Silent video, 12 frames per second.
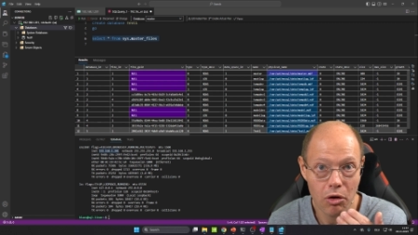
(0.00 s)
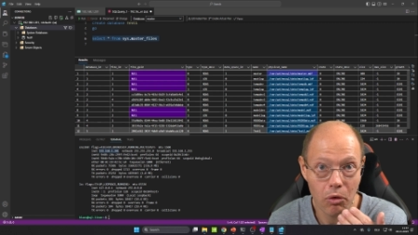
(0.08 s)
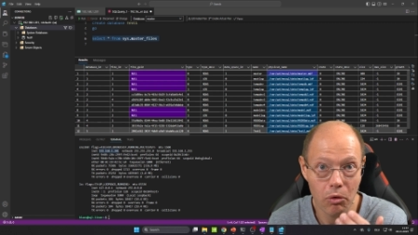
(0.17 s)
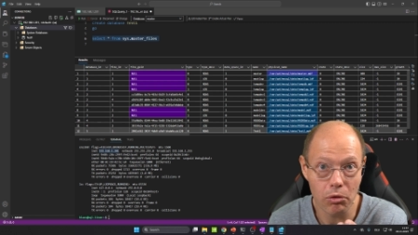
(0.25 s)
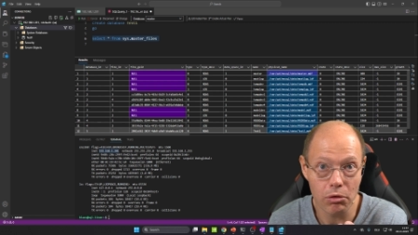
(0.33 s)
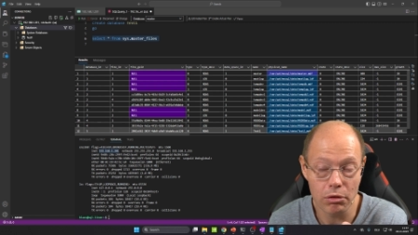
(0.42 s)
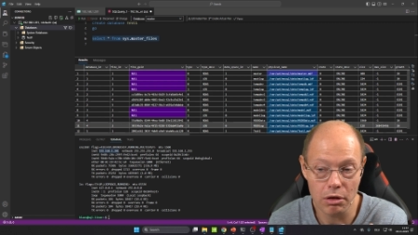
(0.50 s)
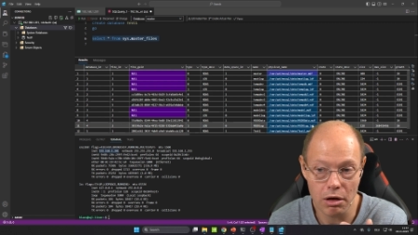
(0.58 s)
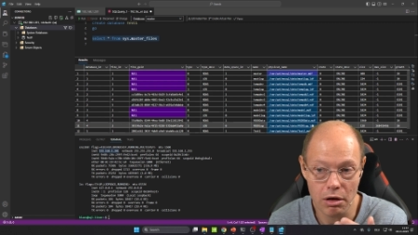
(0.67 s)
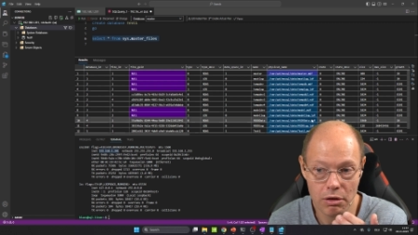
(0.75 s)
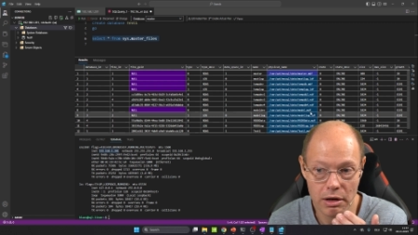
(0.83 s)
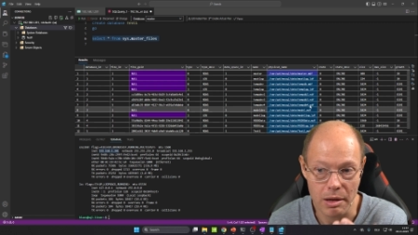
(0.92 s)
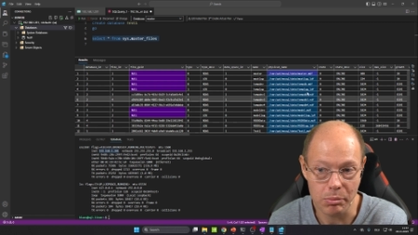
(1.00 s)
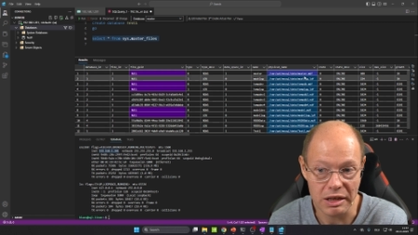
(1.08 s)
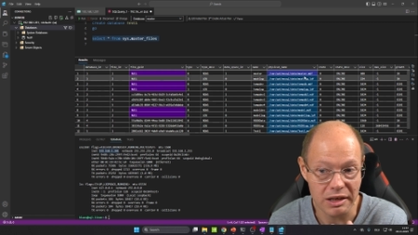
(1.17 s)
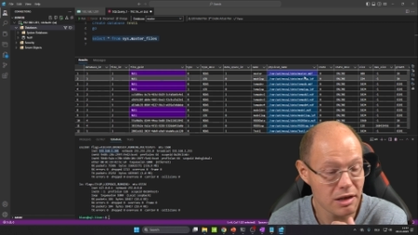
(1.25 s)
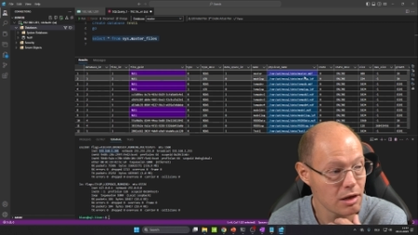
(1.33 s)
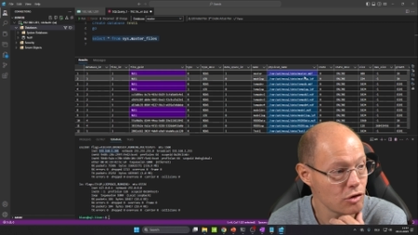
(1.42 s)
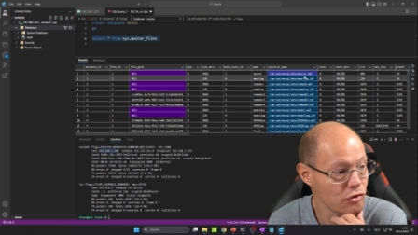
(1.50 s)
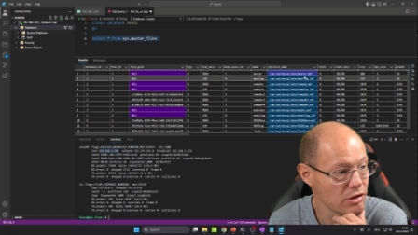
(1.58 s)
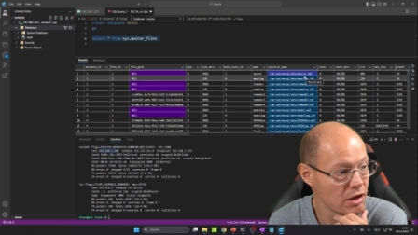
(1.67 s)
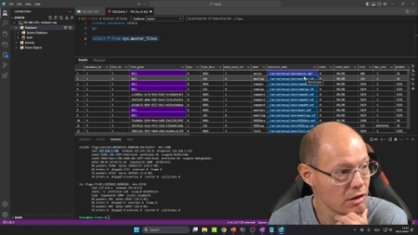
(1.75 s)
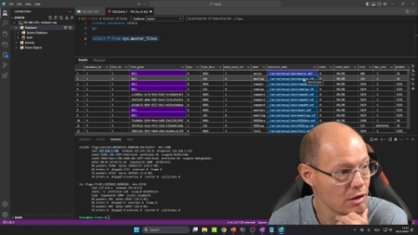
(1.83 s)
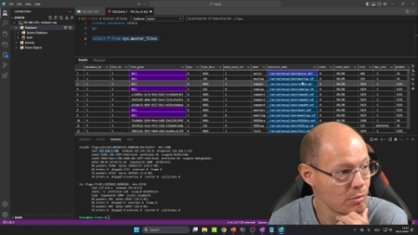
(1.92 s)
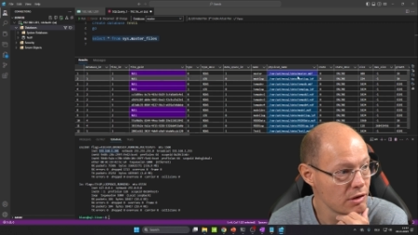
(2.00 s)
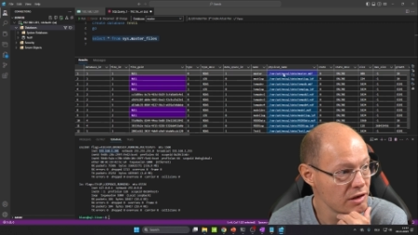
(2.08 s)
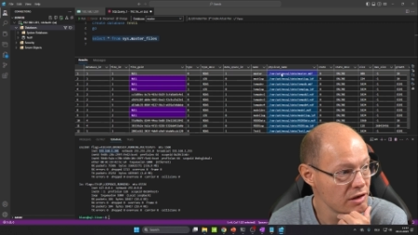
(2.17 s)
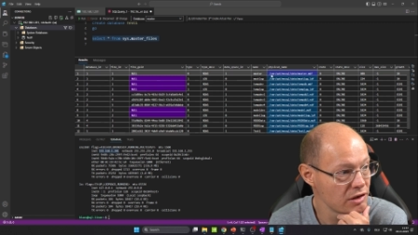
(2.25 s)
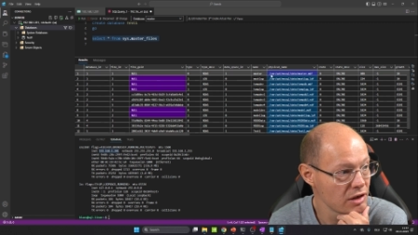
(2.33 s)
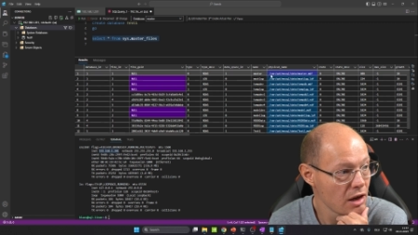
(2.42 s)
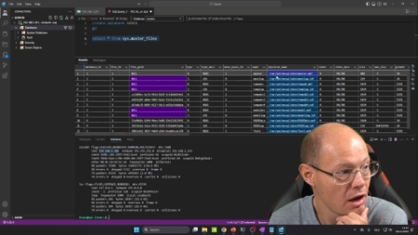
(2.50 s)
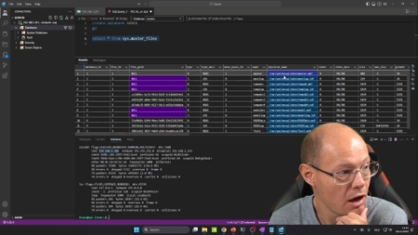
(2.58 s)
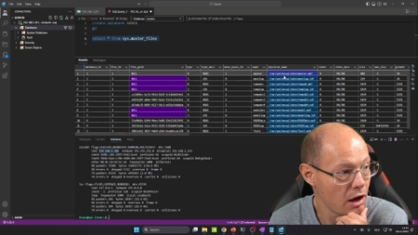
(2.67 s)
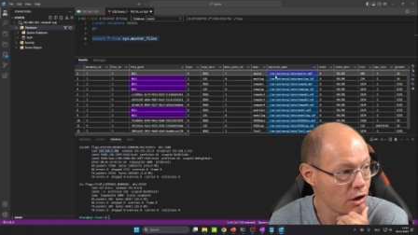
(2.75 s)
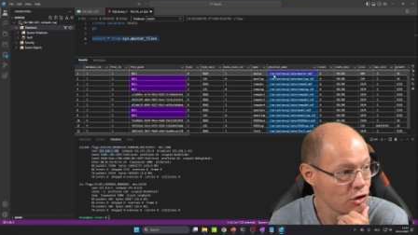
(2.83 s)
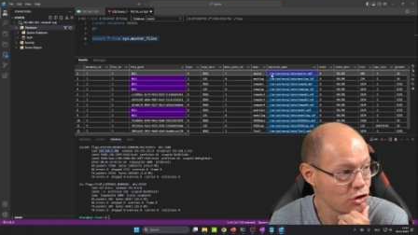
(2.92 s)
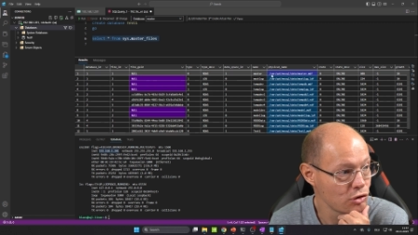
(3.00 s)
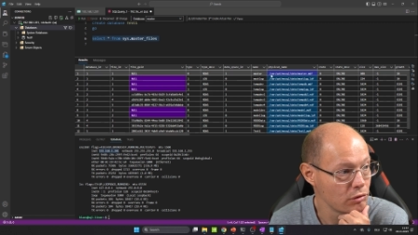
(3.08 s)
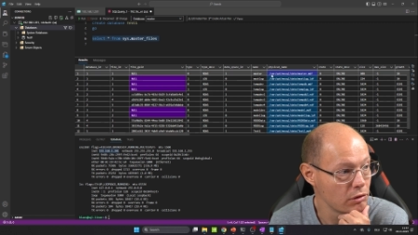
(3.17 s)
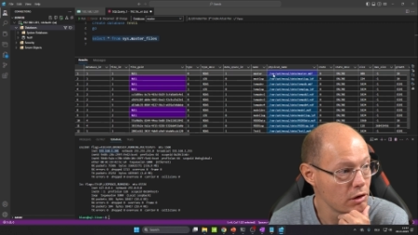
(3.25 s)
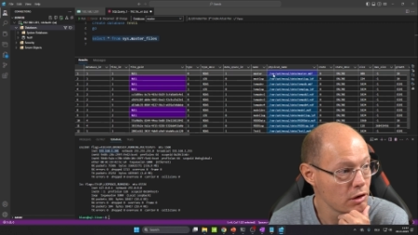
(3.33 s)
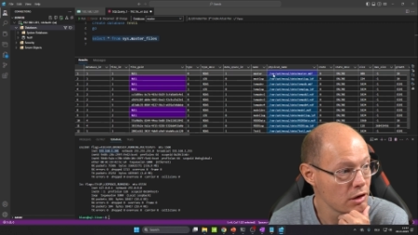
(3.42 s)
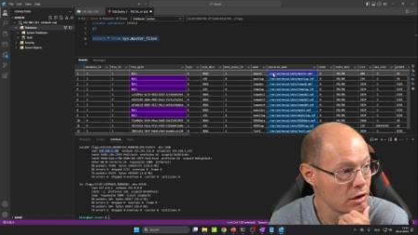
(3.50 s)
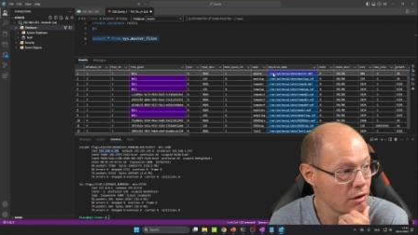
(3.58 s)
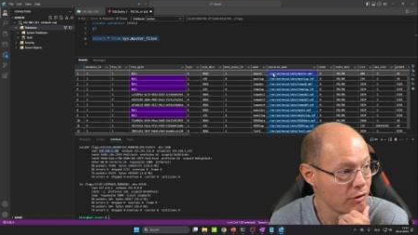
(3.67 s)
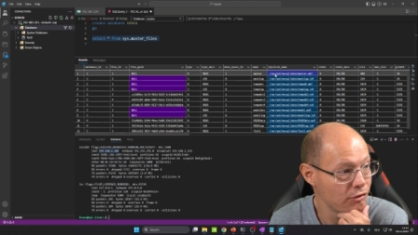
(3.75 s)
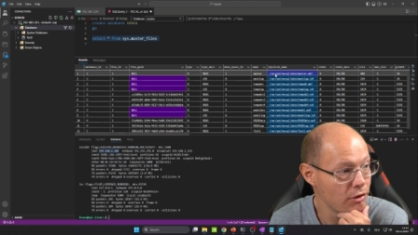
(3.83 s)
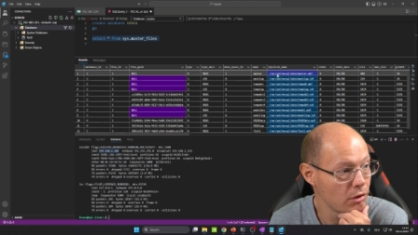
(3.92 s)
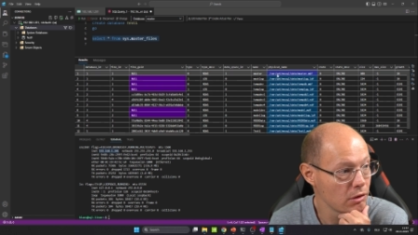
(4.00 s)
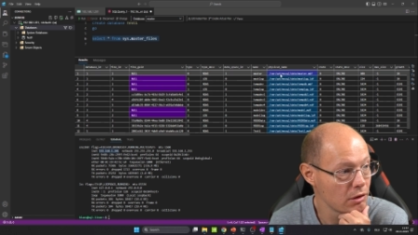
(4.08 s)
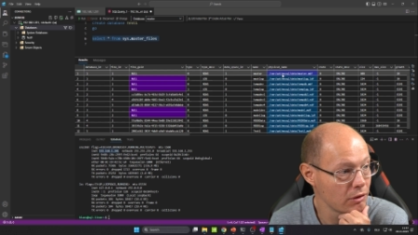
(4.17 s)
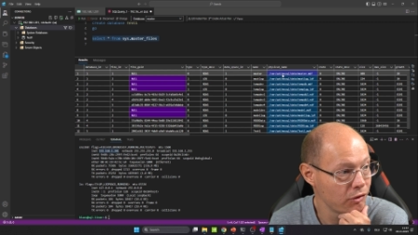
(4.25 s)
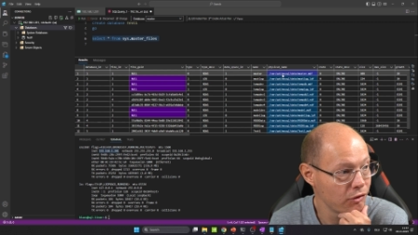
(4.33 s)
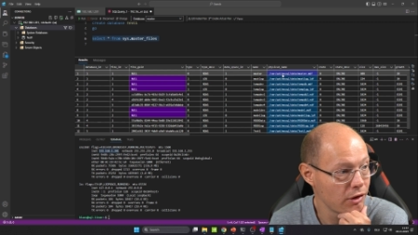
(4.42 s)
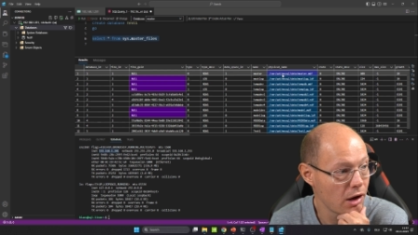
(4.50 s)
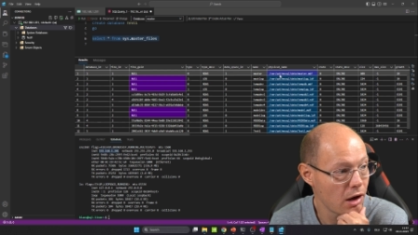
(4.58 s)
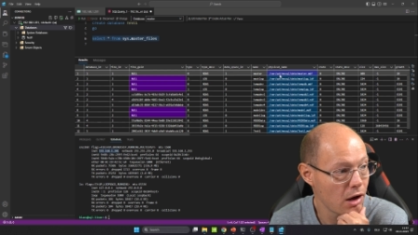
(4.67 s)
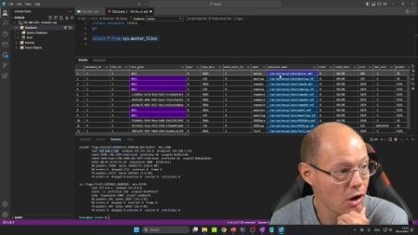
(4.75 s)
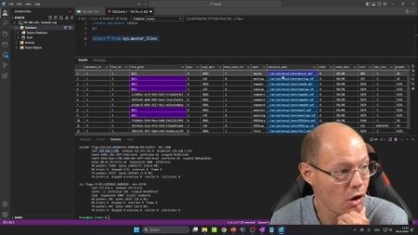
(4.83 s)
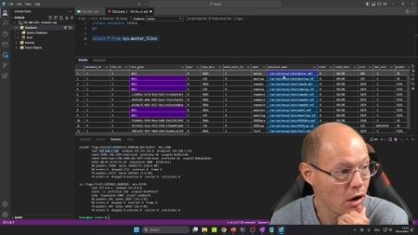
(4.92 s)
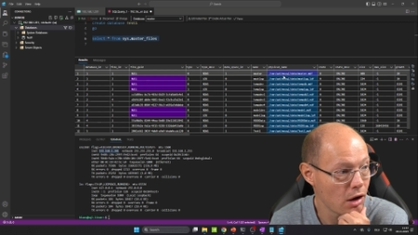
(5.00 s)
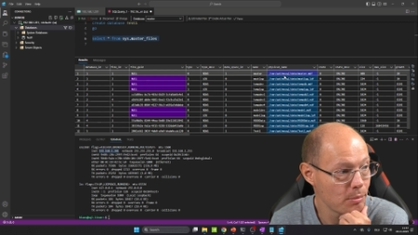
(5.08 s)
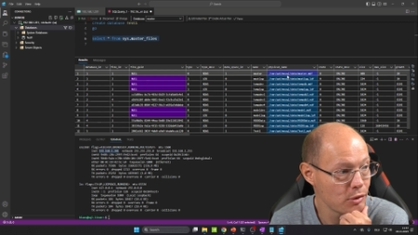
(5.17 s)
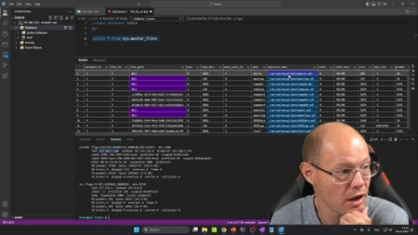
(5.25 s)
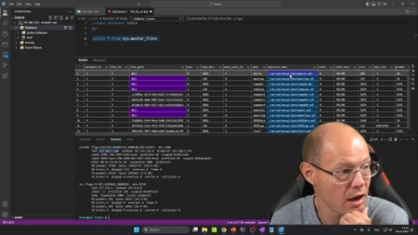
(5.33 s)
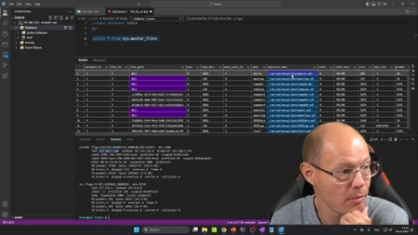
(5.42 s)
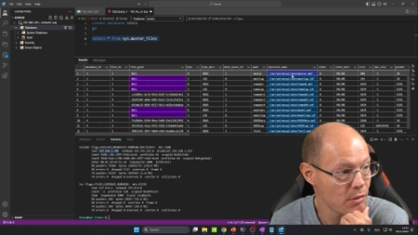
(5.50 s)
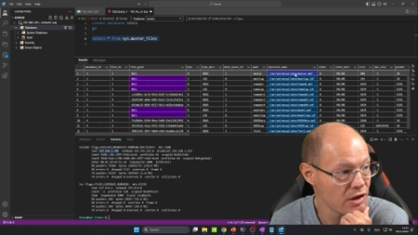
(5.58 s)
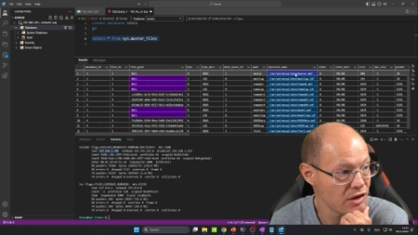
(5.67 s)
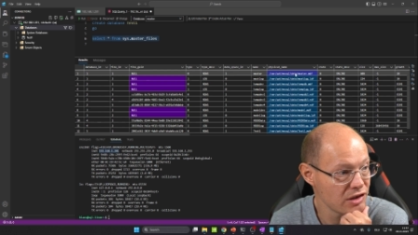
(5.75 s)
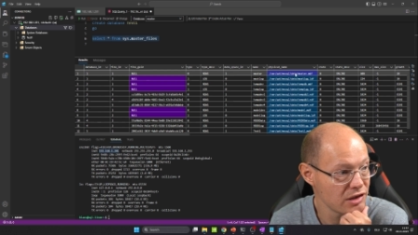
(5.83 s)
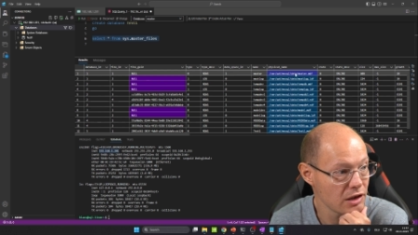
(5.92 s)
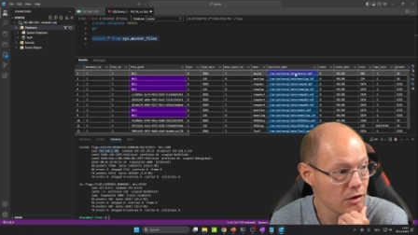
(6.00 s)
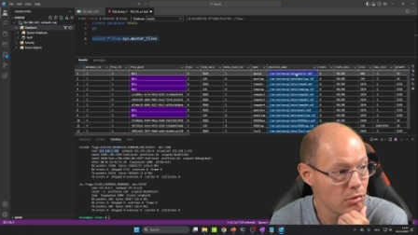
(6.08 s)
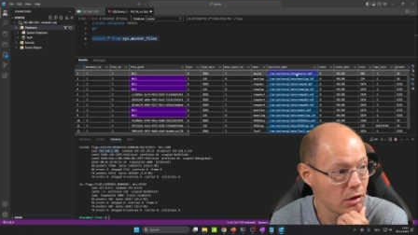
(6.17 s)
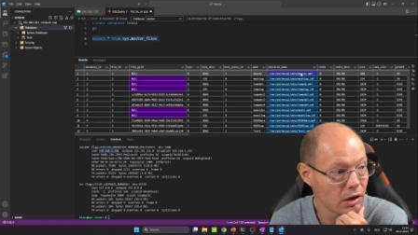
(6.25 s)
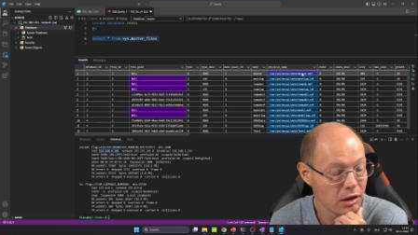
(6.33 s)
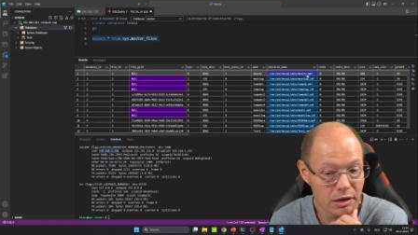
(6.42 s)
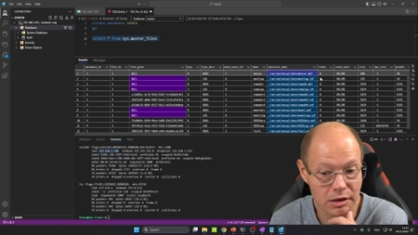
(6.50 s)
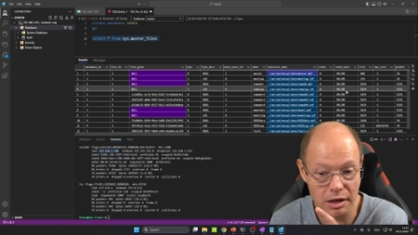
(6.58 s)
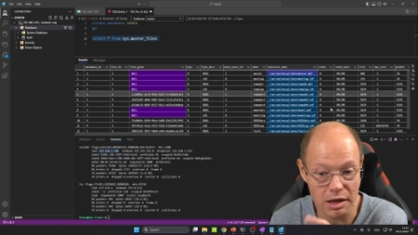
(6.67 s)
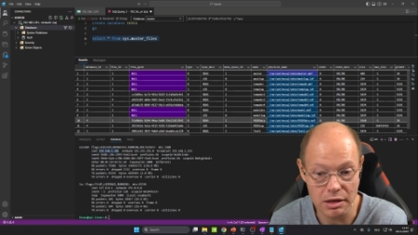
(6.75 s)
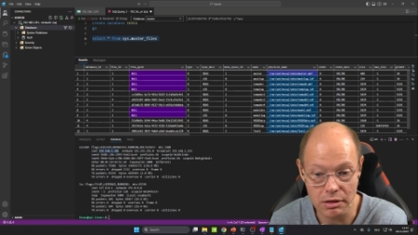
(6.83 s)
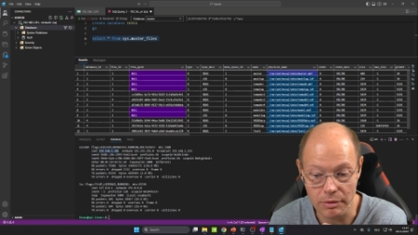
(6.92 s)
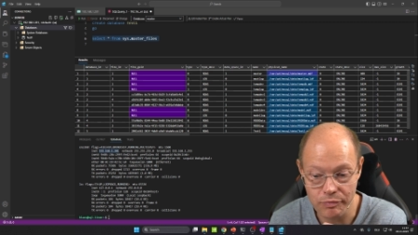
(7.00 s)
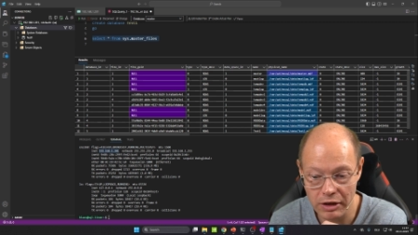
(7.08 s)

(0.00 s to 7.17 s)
all our application databases are stored in the folder var opt ms SQL data.